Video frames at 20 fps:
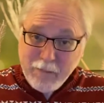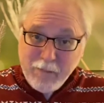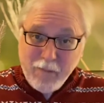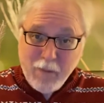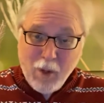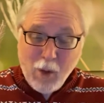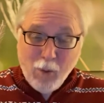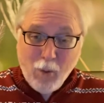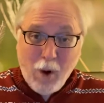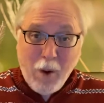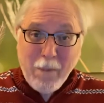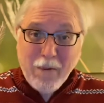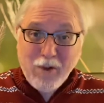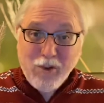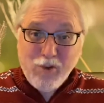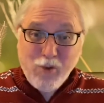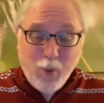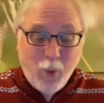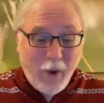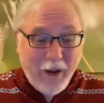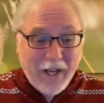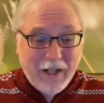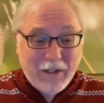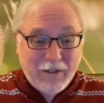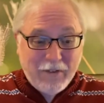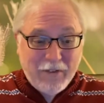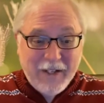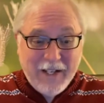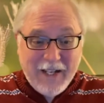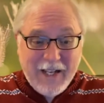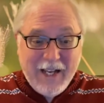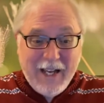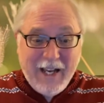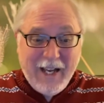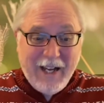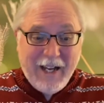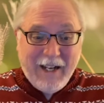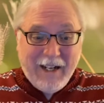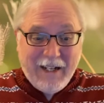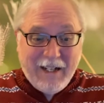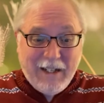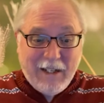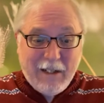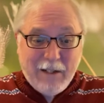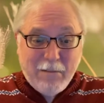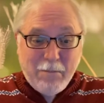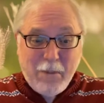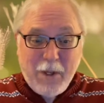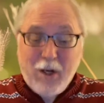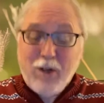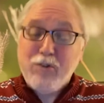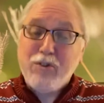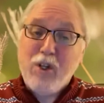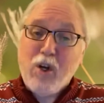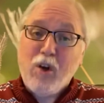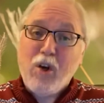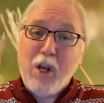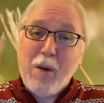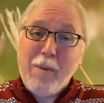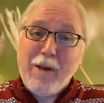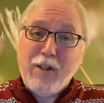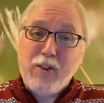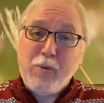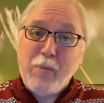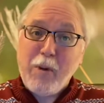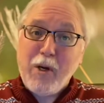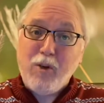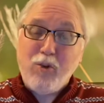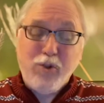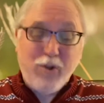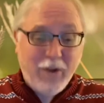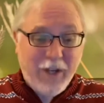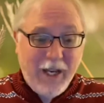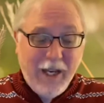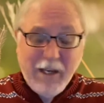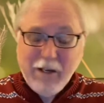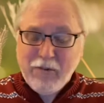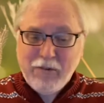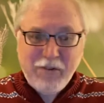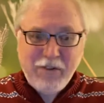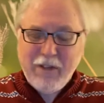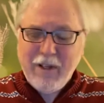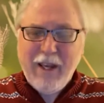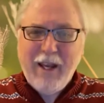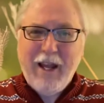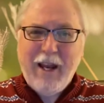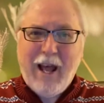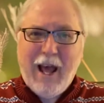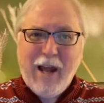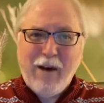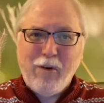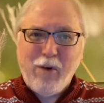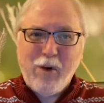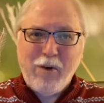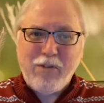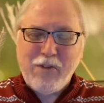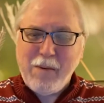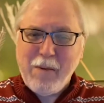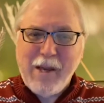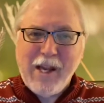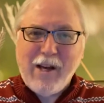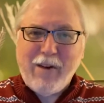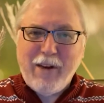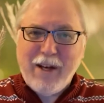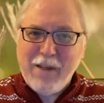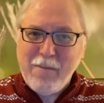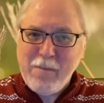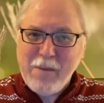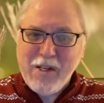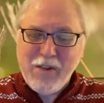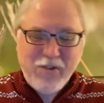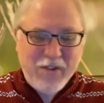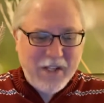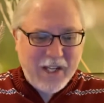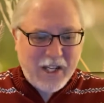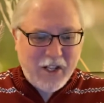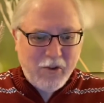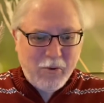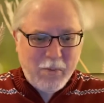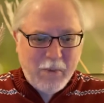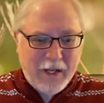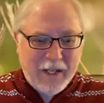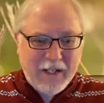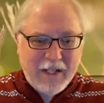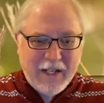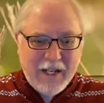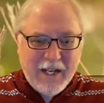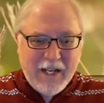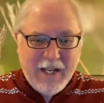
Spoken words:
Romans 12. Paul's talking about spiritual gifts, and I don't know, somehow I had missed this, but